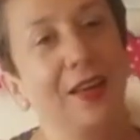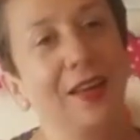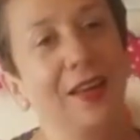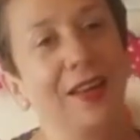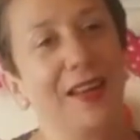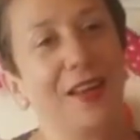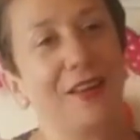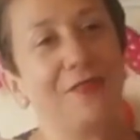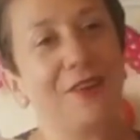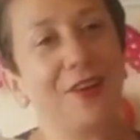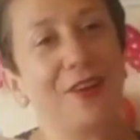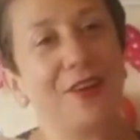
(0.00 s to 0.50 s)

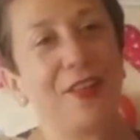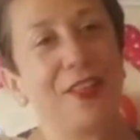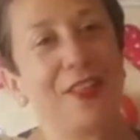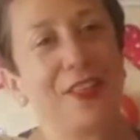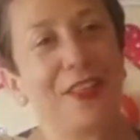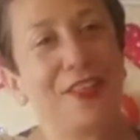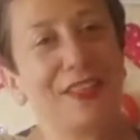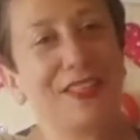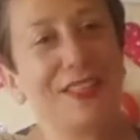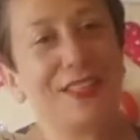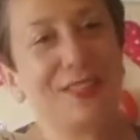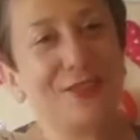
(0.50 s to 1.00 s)
I've got
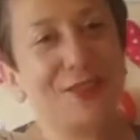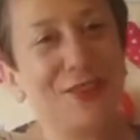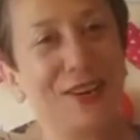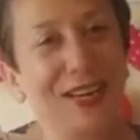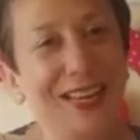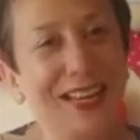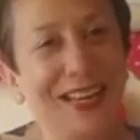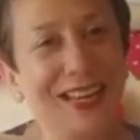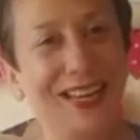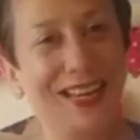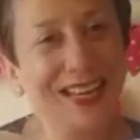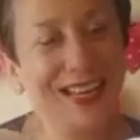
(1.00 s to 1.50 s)
this one
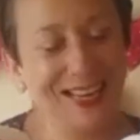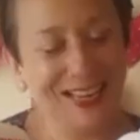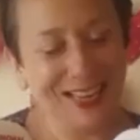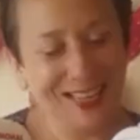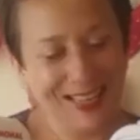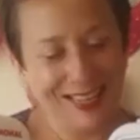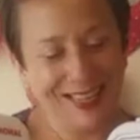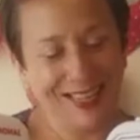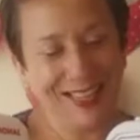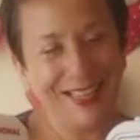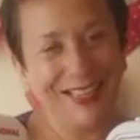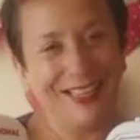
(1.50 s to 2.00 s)

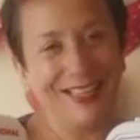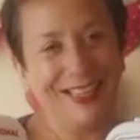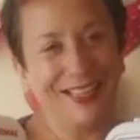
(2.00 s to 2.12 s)
here.